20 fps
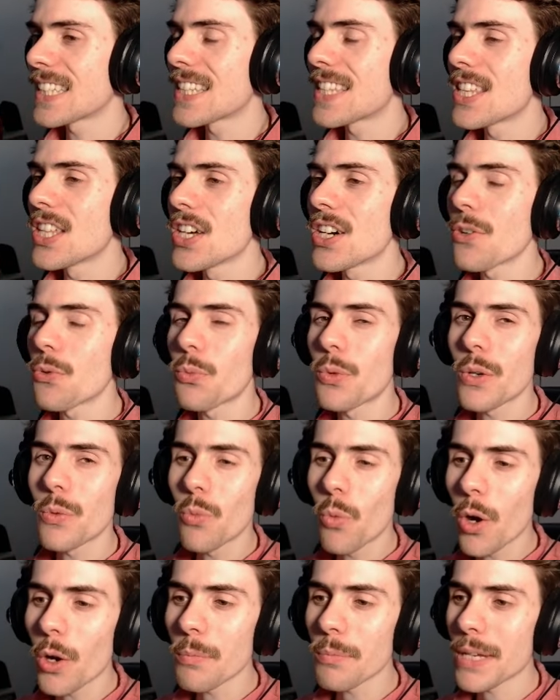that we
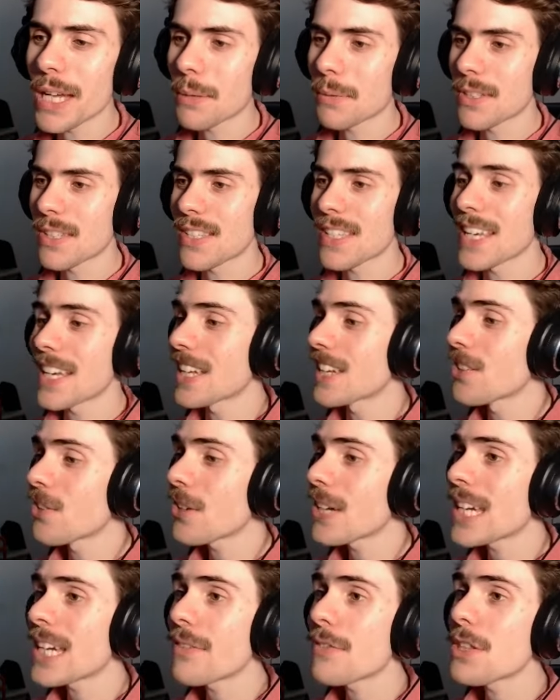won't be able to see it.
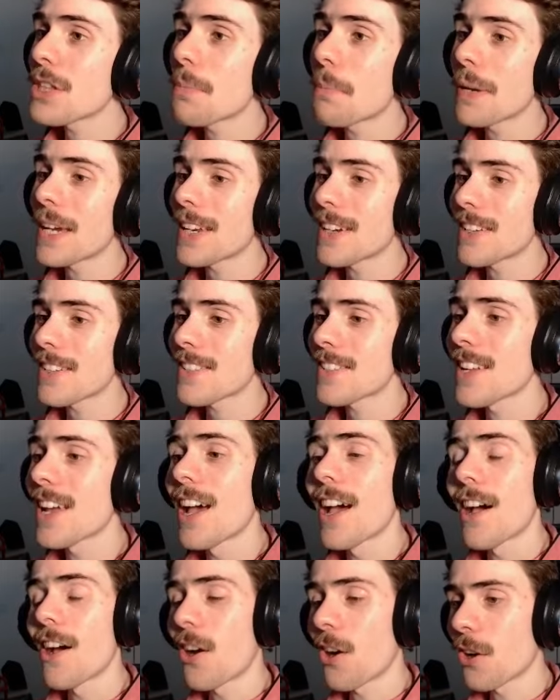Not even the penis
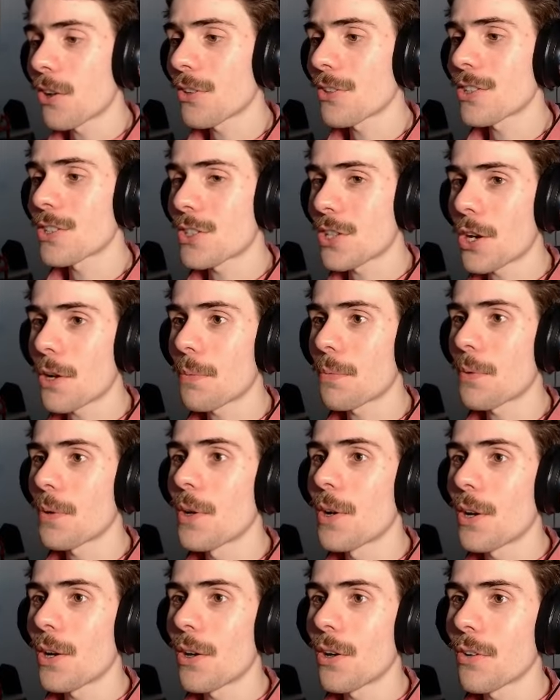on the top
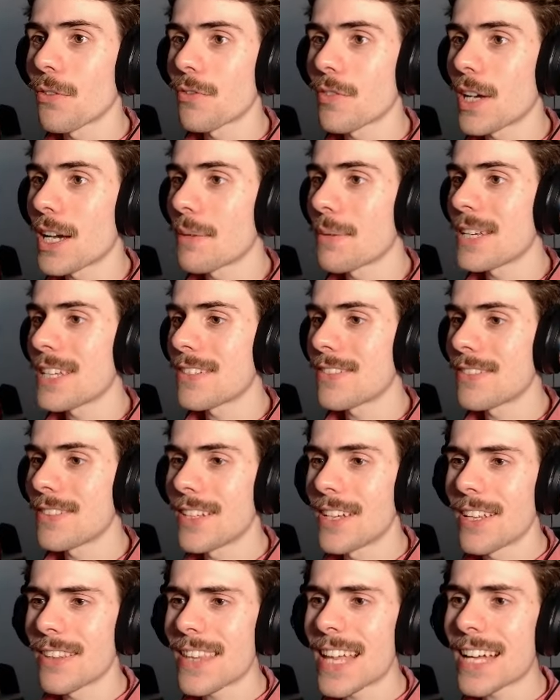of, I mean,
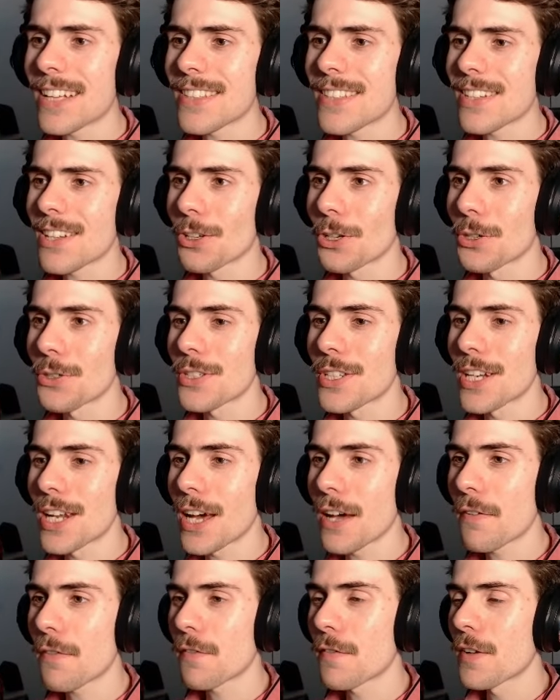that's close
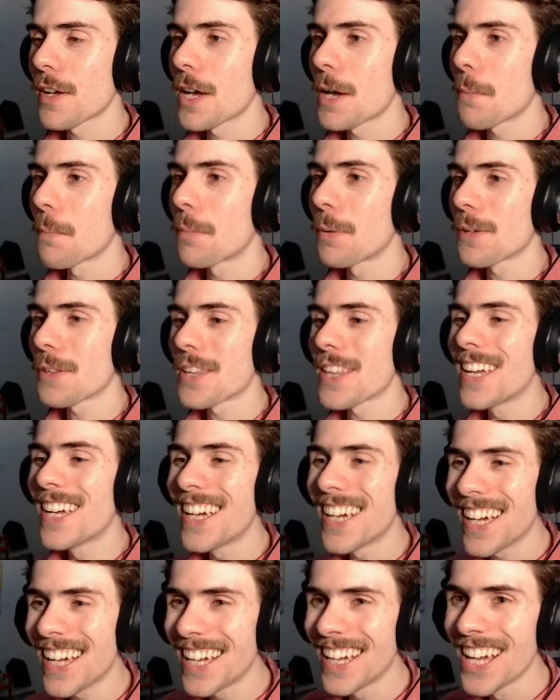enough, but
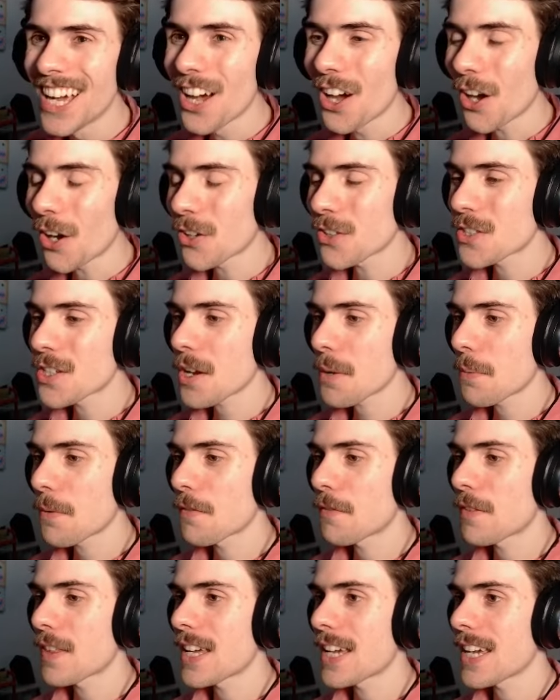on top
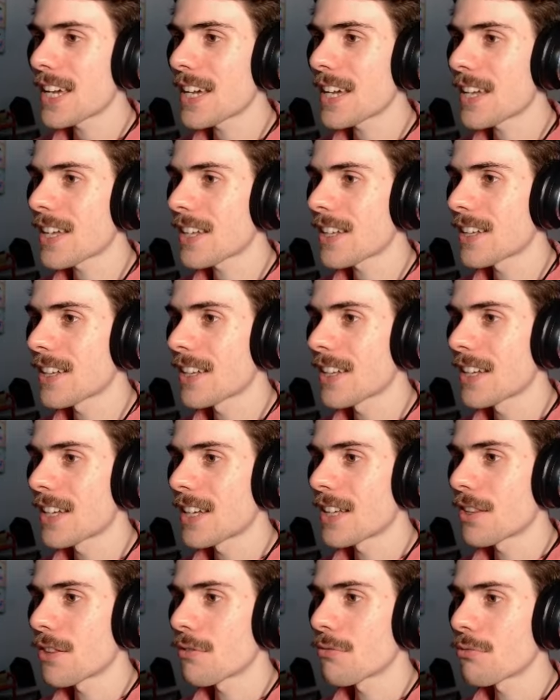of the
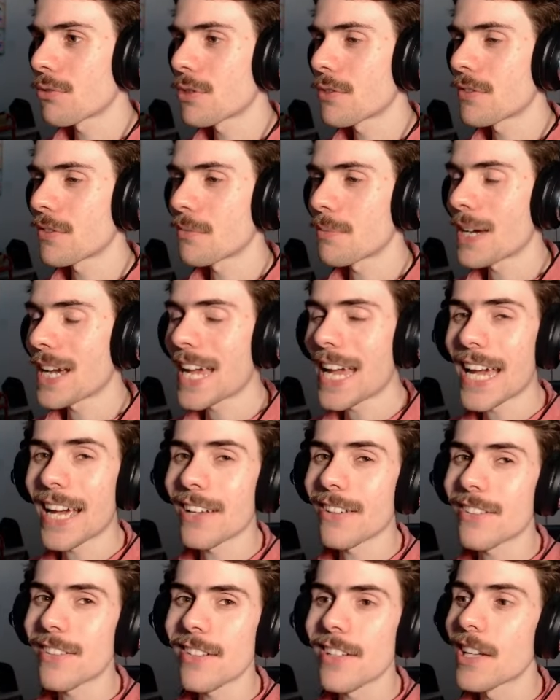roof of my
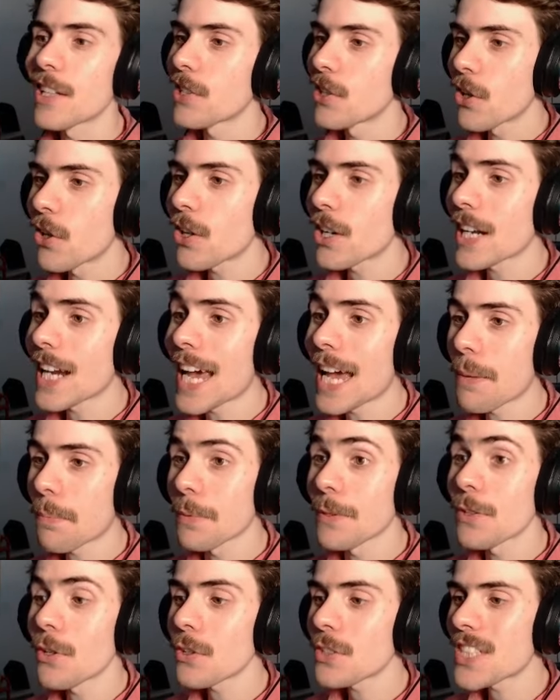house, not gonna
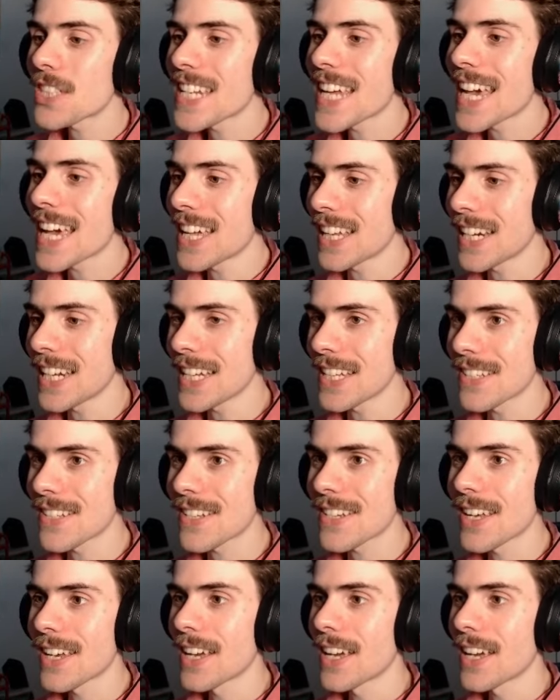happen, not today at least.